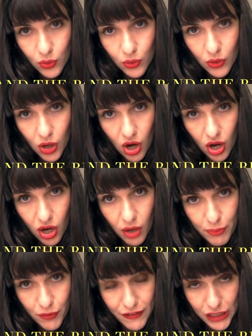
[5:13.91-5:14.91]
are
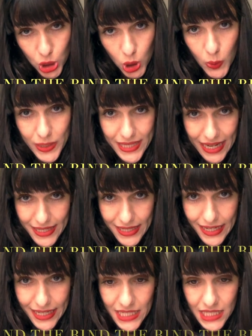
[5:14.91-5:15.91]
professional
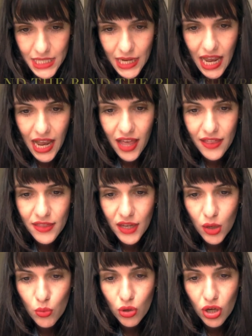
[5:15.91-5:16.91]
assassins, and
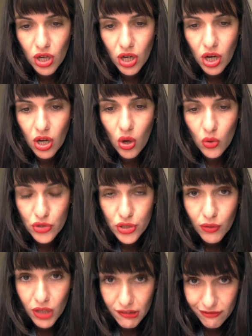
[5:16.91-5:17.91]
they were
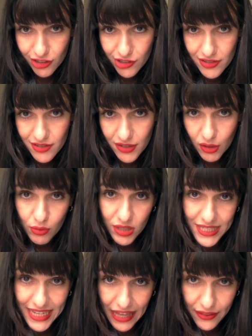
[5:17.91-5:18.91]
also lovers. They were
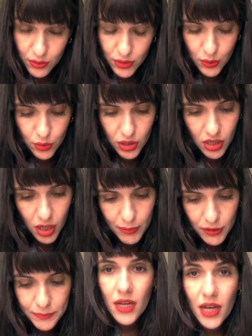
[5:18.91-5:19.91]
together. They were a
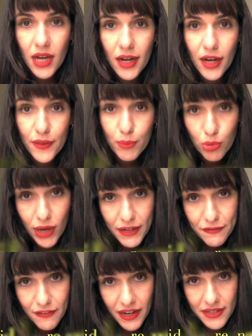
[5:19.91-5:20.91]
couple. The bride
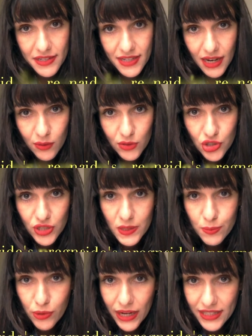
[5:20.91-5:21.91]
finds out she's
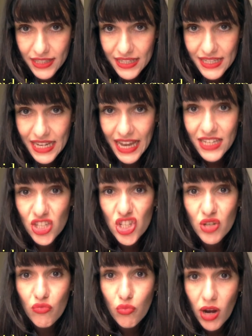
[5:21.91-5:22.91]
pregnant and she
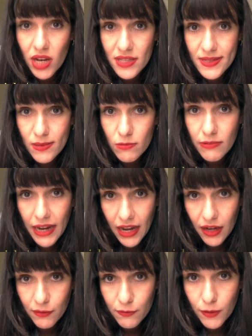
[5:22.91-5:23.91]
runs
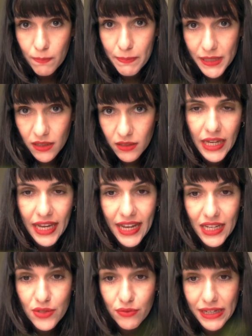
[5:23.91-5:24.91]
away from Bill. He
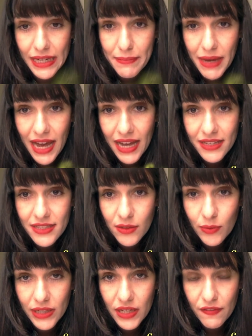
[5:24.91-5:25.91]
gets really mad
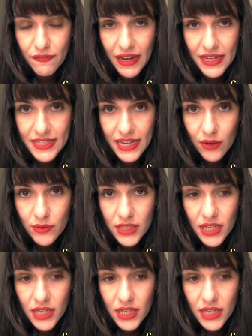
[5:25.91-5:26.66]
when he finds out